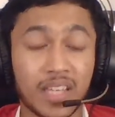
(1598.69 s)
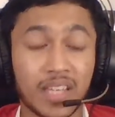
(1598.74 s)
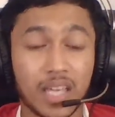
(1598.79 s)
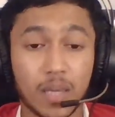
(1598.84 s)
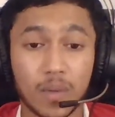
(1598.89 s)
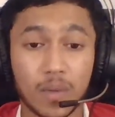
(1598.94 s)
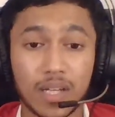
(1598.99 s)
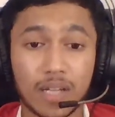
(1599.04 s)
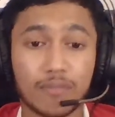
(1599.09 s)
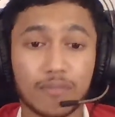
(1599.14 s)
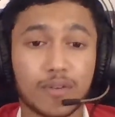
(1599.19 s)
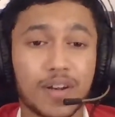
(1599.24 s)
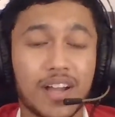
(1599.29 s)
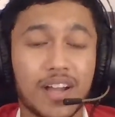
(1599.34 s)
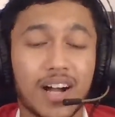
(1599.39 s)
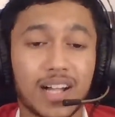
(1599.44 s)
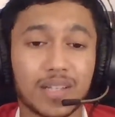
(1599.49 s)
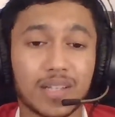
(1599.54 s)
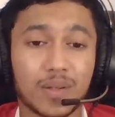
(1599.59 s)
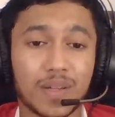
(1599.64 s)
Even if
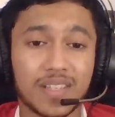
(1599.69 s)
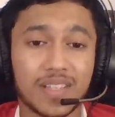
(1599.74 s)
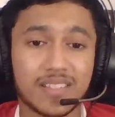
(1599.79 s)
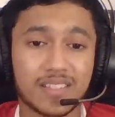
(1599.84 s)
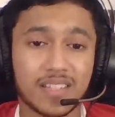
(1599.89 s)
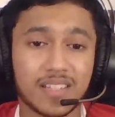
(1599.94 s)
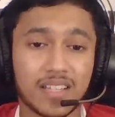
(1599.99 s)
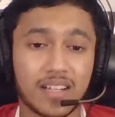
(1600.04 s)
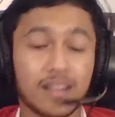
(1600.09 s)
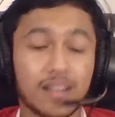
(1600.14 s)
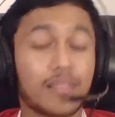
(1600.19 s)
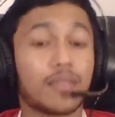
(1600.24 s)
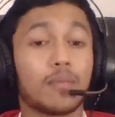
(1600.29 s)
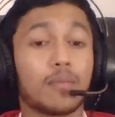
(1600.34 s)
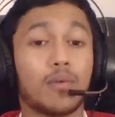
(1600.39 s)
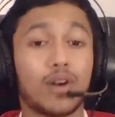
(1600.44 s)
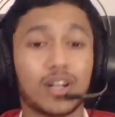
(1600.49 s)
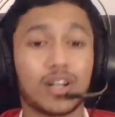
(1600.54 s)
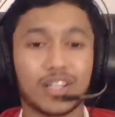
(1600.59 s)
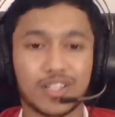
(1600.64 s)
Ronaldo is there, the
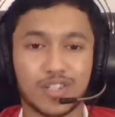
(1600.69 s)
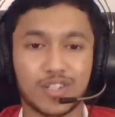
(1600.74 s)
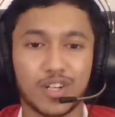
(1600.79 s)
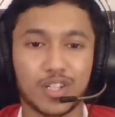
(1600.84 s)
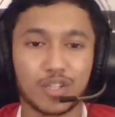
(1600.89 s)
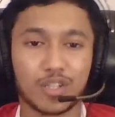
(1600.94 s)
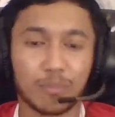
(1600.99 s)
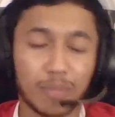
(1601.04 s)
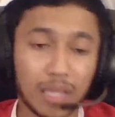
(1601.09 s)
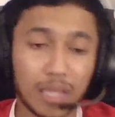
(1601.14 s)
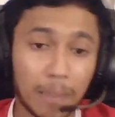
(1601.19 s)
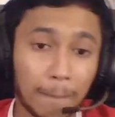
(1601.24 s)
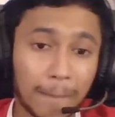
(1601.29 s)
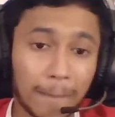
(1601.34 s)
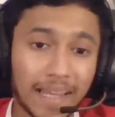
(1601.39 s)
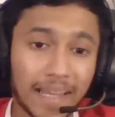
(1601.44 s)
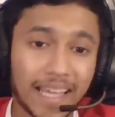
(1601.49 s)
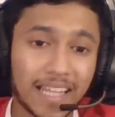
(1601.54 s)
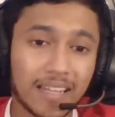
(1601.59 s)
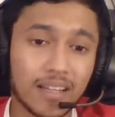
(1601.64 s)
ball is going to be
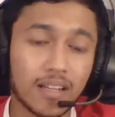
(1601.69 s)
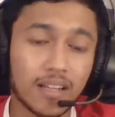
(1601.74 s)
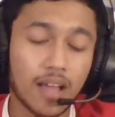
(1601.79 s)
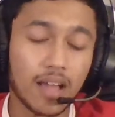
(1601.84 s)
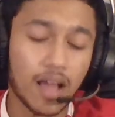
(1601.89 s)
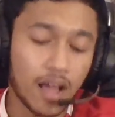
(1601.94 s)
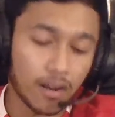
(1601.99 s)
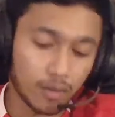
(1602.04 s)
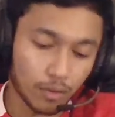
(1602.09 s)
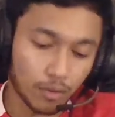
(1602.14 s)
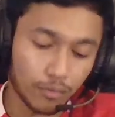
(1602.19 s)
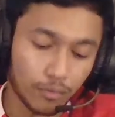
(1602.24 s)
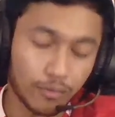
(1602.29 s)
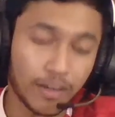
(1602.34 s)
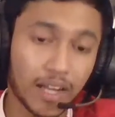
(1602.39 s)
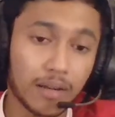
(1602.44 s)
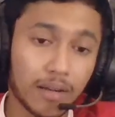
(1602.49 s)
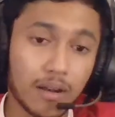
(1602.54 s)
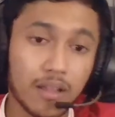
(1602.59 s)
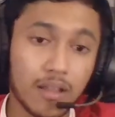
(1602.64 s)
played to
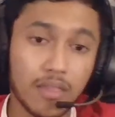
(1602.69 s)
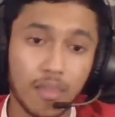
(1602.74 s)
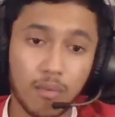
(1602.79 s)
Fred.